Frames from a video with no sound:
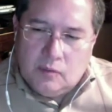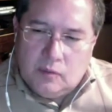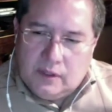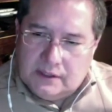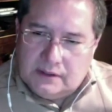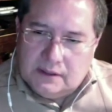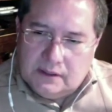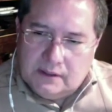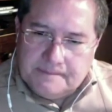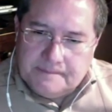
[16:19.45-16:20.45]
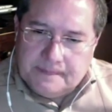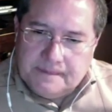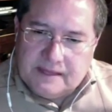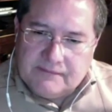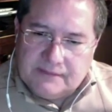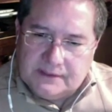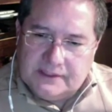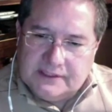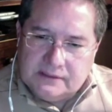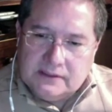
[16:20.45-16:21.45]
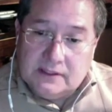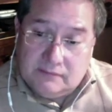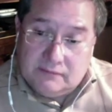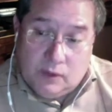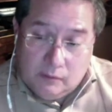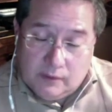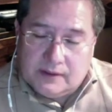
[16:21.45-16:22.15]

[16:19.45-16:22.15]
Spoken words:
can definitely live well with it.